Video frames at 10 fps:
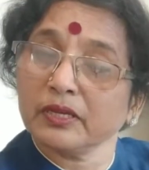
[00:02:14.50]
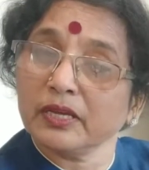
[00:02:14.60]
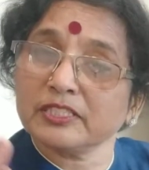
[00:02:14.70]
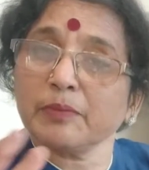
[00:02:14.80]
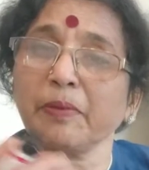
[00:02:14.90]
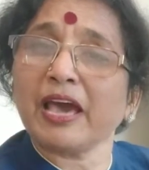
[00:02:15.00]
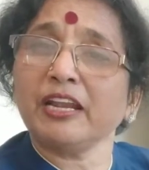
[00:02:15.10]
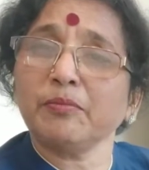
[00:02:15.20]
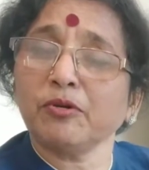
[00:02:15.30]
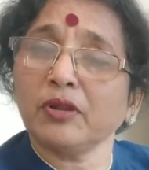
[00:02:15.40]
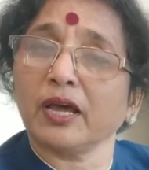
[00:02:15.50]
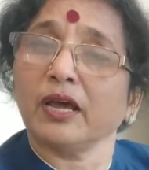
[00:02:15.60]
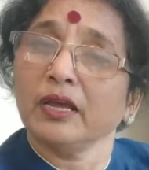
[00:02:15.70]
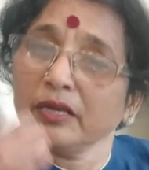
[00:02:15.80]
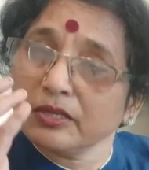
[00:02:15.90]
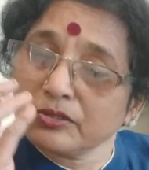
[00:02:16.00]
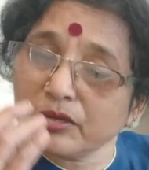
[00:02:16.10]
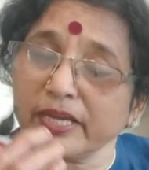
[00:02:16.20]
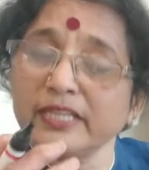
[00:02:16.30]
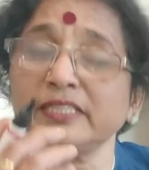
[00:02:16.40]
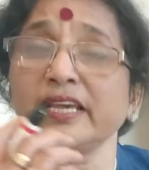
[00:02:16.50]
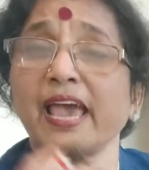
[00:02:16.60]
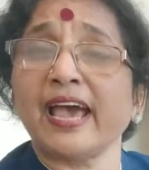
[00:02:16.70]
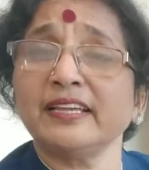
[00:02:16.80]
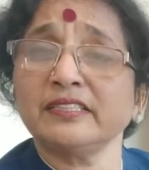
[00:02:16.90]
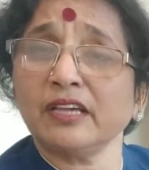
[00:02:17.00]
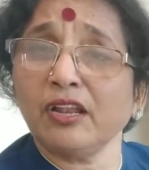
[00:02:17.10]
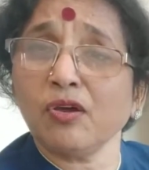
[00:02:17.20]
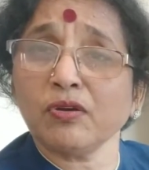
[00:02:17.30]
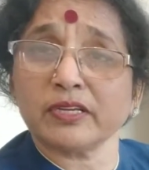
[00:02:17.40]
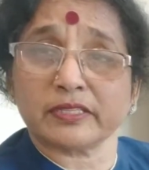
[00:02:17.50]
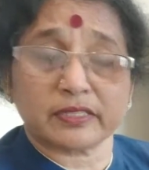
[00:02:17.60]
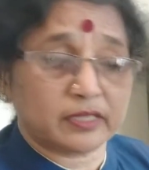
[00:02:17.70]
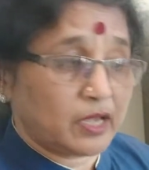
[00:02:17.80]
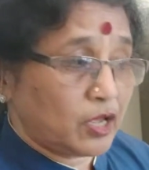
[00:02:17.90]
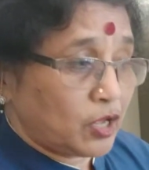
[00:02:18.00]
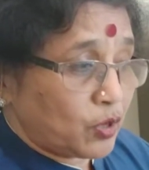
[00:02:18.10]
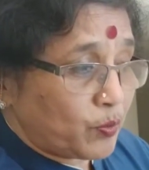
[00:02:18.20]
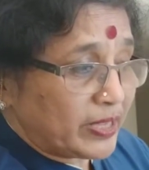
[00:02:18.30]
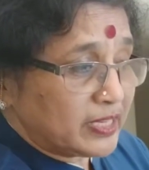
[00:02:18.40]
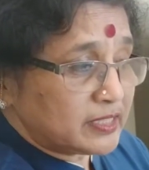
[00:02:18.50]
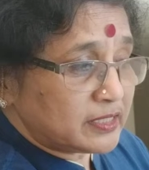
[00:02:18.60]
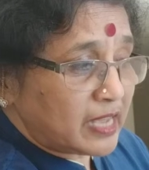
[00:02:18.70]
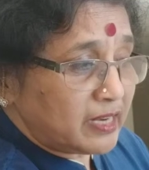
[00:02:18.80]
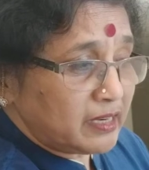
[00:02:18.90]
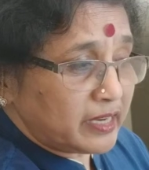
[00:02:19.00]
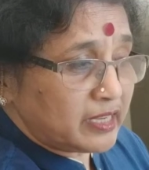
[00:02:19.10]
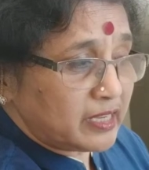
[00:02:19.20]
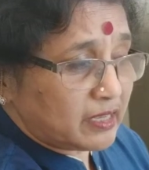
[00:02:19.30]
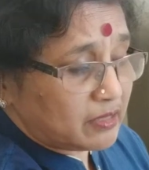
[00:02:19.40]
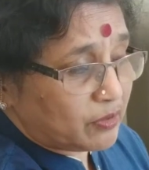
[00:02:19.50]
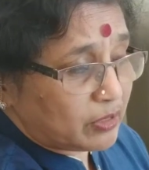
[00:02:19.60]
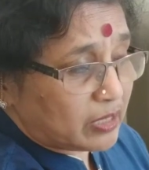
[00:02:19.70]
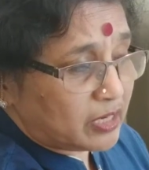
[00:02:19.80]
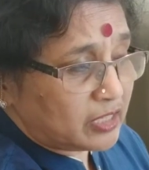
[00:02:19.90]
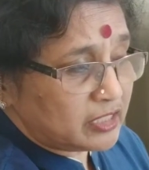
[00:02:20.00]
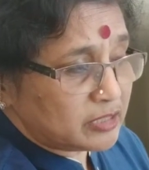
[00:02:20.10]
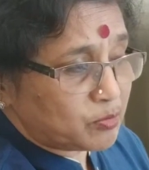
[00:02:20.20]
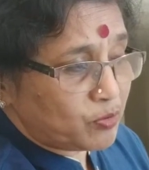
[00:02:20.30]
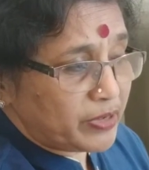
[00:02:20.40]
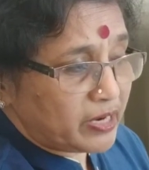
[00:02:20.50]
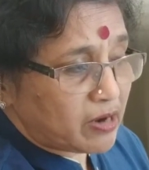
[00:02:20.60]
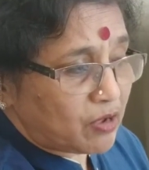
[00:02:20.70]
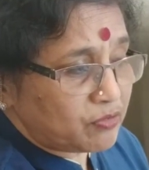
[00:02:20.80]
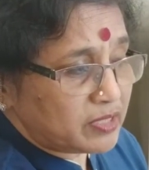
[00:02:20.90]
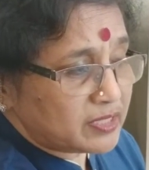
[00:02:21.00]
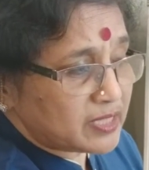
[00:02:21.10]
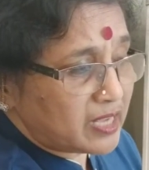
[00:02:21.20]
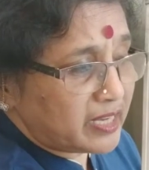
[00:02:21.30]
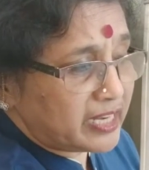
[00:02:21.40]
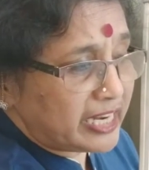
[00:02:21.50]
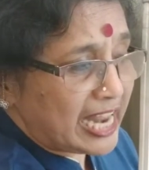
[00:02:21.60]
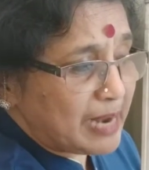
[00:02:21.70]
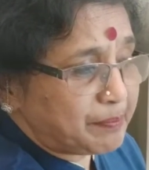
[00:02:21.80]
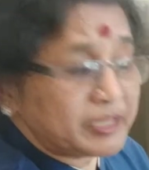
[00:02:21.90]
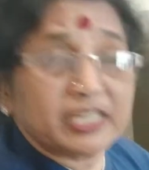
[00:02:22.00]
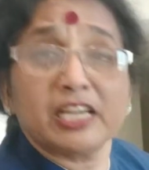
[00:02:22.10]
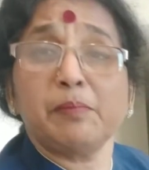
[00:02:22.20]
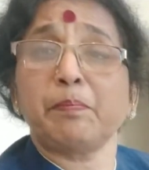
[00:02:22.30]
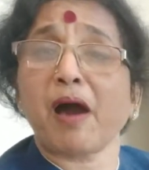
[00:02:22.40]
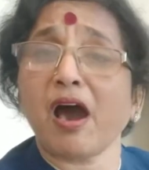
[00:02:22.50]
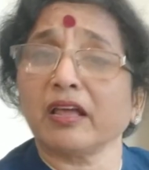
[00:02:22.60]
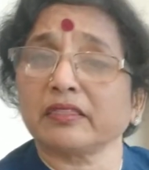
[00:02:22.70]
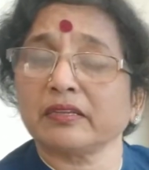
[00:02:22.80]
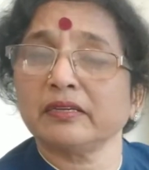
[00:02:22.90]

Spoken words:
it's a parabola. So it has a locus. When the earth is moving around the sun in an elliptical path,